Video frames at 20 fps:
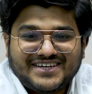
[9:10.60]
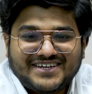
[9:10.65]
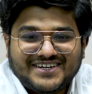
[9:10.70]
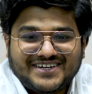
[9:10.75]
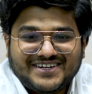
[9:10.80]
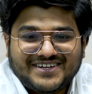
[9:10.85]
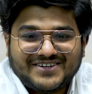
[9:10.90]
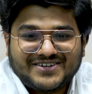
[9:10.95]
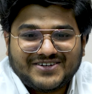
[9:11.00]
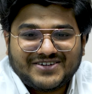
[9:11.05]

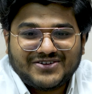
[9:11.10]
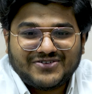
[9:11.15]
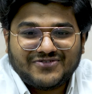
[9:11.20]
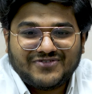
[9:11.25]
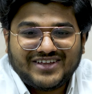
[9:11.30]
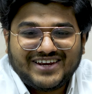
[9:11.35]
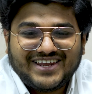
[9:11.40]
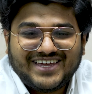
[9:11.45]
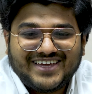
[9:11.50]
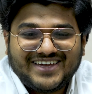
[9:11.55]
a
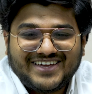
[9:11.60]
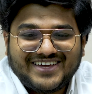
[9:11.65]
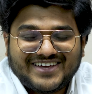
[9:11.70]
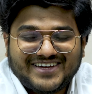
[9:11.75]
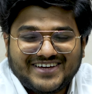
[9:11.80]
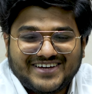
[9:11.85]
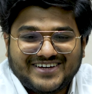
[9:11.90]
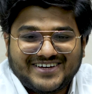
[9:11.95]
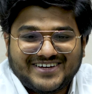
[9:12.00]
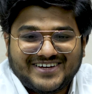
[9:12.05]
very
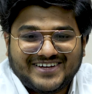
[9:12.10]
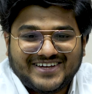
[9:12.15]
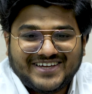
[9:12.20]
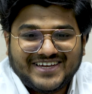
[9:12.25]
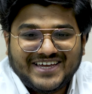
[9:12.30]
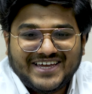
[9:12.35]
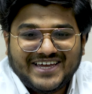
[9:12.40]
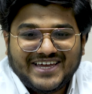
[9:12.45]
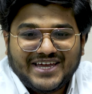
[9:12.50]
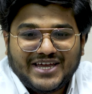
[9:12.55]

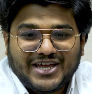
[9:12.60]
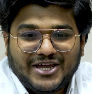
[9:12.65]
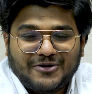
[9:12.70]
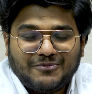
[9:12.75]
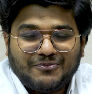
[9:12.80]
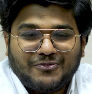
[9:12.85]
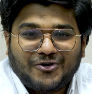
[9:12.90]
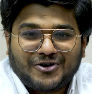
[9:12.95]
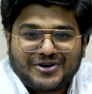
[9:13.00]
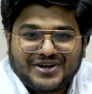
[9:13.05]

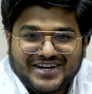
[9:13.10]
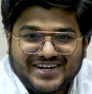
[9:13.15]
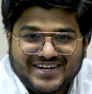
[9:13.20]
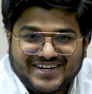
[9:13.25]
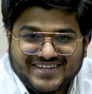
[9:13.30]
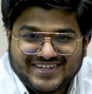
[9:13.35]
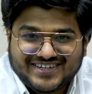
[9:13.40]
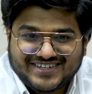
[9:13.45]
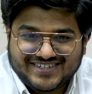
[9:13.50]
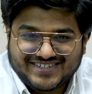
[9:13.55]

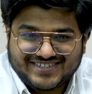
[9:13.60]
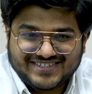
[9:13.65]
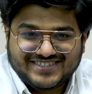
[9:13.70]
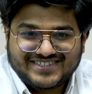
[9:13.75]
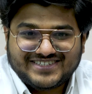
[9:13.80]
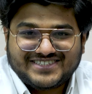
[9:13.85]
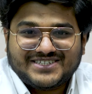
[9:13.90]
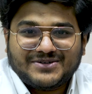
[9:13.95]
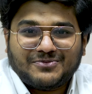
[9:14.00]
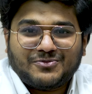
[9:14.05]
important
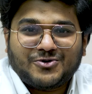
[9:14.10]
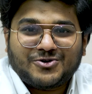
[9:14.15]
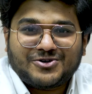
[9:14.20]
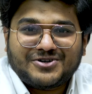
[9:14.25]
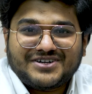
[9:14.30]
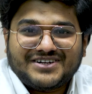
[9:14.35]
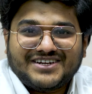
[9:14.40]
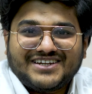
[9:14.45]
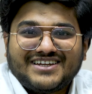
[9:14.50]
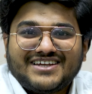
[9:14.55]
support
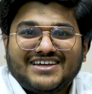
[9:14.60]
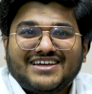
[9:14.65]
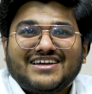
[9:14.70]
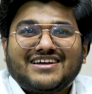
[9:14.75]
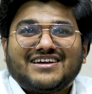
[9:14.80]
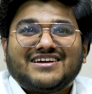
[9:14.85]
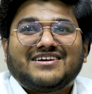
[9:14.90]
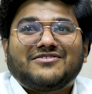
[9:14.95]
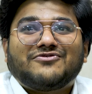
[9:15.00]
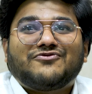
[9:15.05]

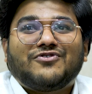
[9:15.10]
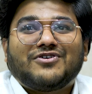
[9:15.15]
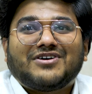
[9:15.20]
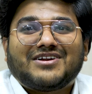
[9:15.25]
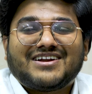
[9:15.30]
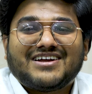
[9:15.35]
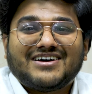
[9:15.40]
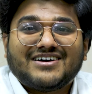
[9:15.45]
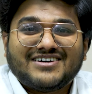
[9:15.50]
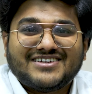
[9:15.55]

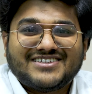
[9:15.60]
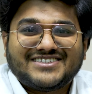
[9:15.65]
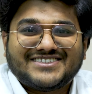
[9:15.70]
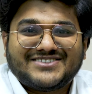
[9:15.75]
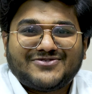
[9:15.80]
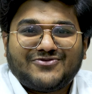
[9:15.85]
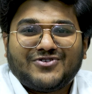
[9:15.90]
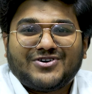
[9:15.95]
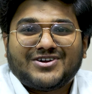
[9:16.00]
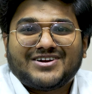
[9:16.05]
for
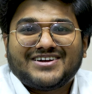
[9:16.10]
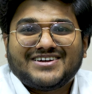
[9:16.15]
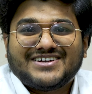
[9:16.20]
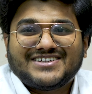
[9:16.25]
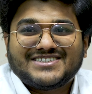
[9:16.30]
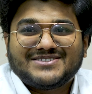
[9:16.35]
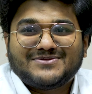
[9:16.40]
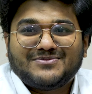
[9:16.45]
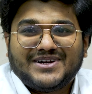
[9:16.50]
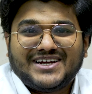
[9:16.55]
us
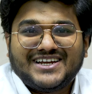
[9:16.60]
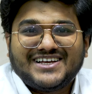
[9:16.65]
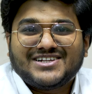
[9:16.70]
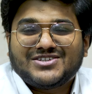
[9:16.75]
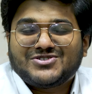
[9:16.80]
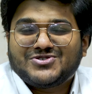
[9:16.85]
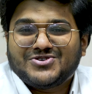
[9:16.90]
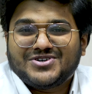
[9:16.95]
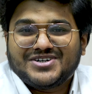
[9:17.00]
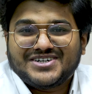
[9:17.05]
medical
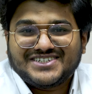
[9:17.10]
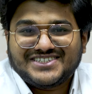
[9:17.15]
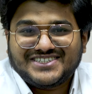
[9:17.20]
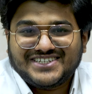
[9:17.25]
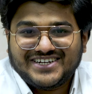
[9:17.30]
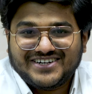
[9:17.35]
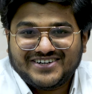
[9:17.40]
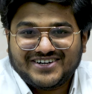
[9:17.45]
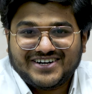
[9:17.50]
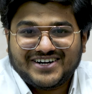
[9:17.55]
students
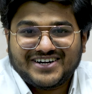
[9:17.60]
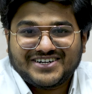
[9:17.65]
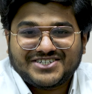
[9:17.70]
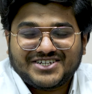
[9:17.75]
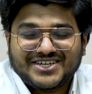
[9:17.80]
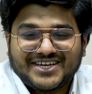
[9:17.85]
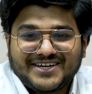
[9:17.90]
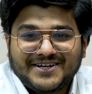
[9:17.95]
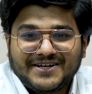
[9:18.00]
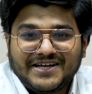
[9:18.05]
in
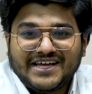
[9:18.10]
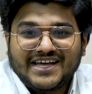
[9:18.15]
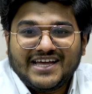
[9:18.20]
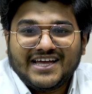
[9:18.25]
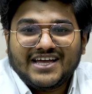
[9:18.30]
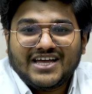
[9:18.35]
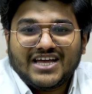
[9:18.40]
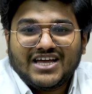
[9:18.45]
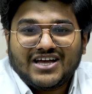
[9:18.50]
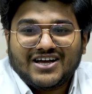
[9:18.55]
Russia.
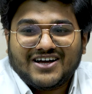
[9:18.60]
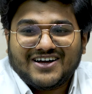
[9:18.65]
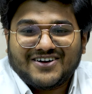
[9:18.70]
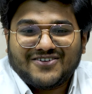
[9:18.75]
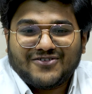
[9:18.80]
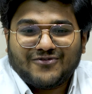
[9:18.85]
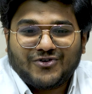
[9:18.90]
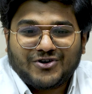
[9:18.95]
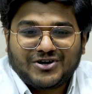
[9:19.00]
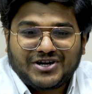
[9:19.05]

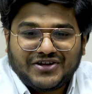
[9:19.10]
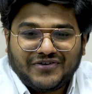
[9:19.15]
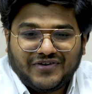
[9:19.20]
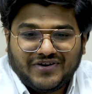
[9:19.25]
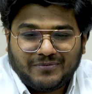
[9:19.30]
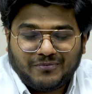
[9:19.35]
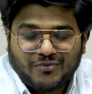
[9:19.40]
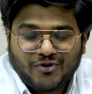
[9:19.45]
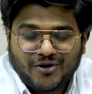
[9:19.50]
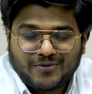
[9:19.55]

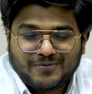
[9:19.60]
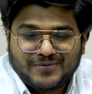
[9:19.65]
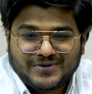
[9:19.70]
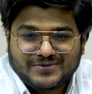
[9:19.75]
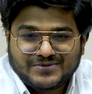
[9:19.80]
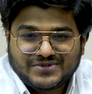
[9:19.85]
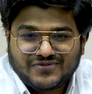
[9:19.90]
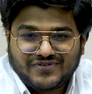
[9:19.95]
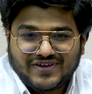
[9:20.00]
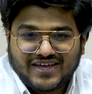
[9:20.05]
Whatever
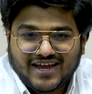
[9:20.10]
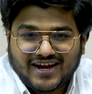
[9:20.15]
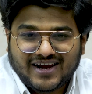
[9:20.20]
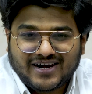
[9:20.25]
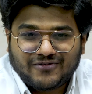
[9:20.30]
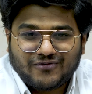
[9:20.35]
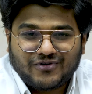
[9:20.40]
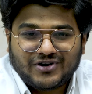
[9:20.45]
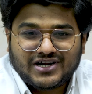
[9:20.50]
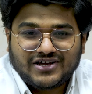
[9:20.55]
problems we
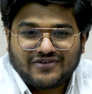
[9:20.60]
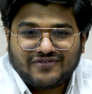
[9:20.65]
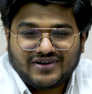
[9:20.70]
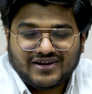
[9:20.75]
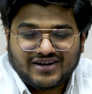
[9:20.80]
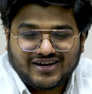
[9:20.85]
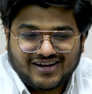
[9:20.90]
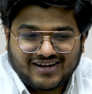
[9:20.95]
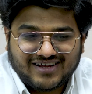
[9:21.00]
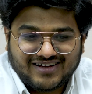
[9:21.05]
had,
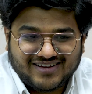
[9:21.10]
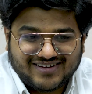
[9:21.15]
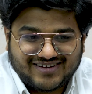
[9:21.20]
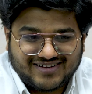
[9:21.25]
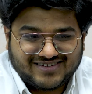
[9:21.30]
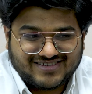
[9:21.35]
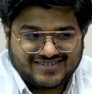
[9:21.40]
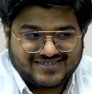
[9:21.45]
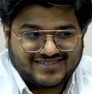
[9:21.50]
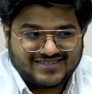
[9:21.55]

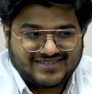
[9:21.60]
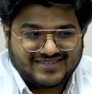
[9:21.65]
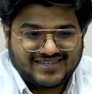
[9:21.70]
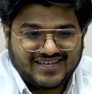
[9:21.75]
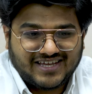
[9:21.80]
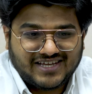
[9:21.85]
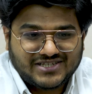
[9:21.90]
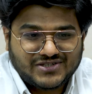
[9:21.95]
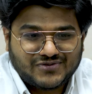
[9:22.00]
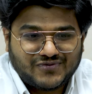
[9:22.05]
whatever
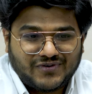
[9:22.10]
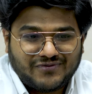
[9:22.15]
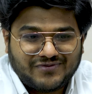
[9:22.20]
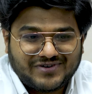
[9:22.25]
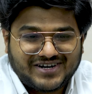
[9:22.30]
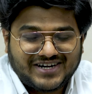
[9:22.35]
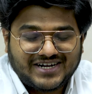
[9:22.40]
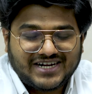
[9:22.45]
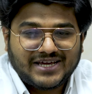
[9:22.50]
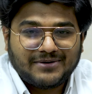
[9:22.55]
things we
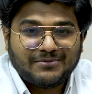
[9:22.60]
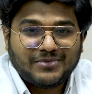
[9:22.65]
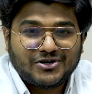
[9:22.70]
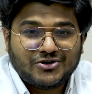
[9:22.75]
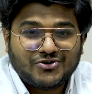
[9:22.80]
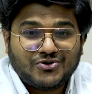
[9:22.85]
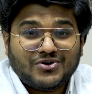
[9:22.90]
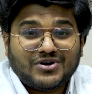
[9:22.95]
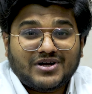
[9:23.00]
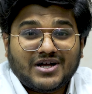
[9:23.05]
weren't able
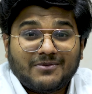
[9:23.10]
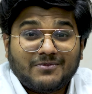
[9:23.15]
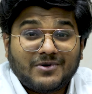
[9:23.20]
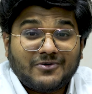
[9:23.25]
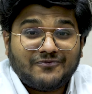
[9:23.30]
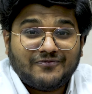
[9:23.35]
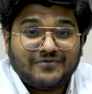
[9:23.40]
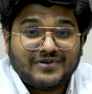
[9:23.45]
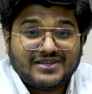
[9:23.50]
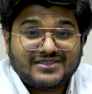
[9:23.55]
to come
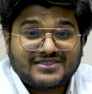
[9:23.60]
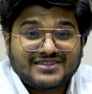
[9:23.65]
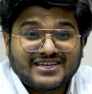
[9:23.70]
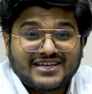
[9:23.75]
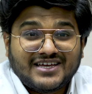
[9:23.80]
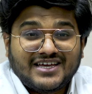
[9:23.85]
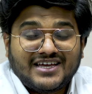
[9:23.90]
up with,